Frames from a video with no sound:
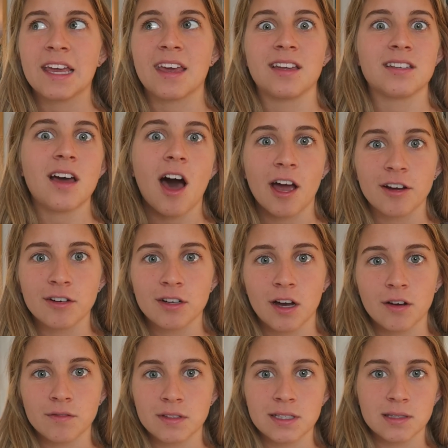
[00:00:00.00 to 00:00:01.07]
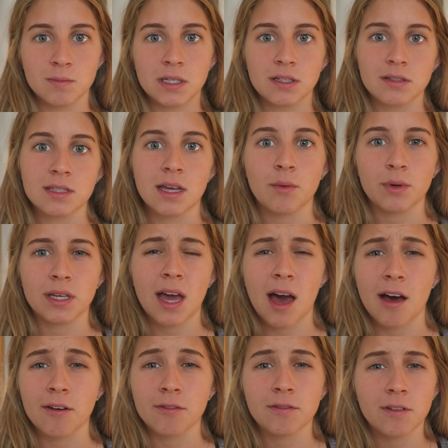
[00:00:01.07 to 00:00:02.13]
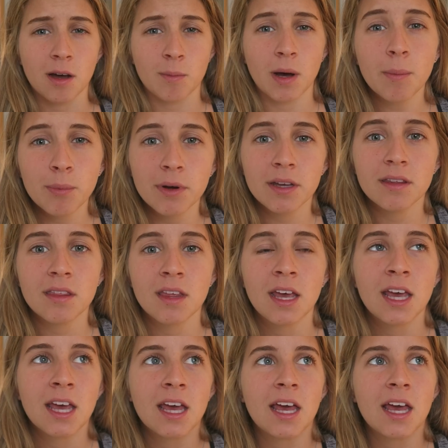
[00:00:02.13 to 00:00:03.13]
get tired of these meals that we have come up with.